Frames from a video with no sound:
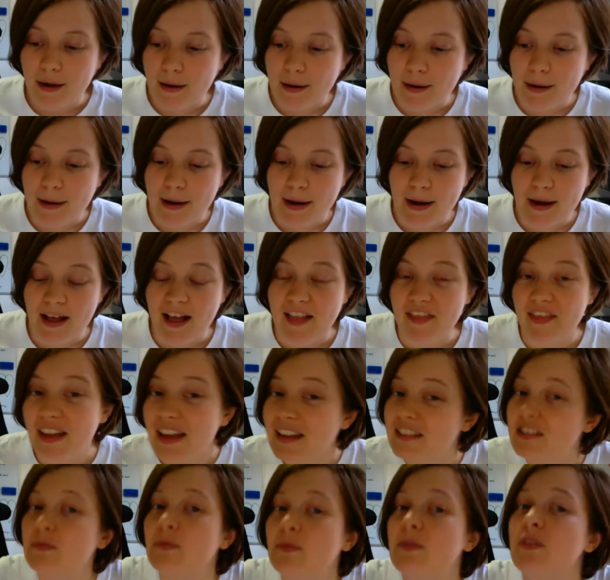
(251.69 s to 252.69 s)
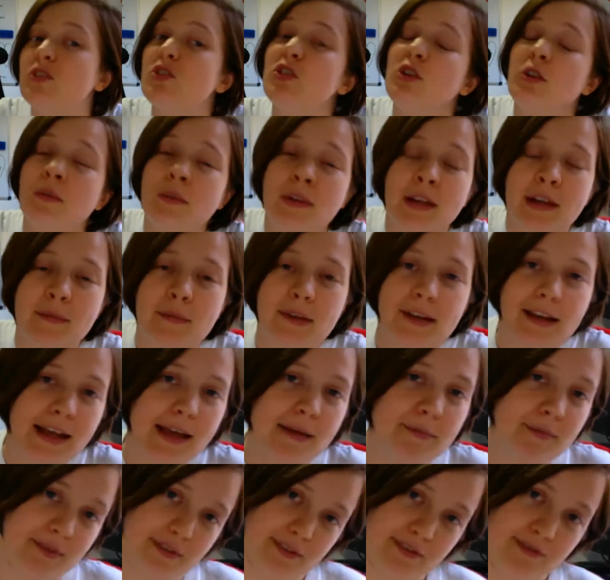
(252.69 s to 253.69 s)
And that's what the Toon Hammer
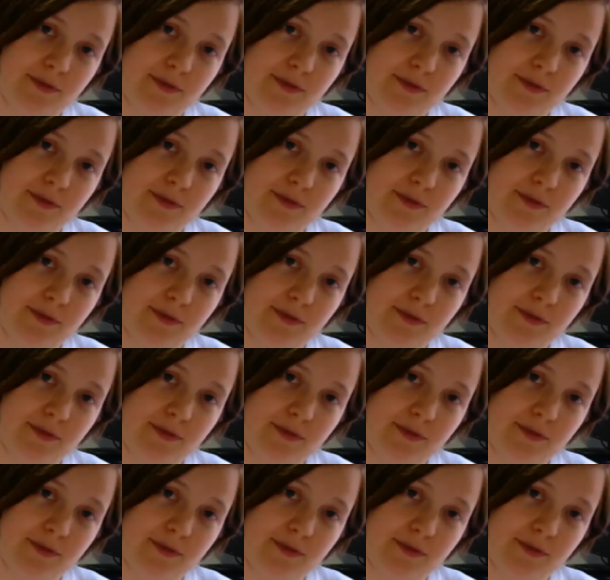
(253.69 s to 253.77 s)
Lab is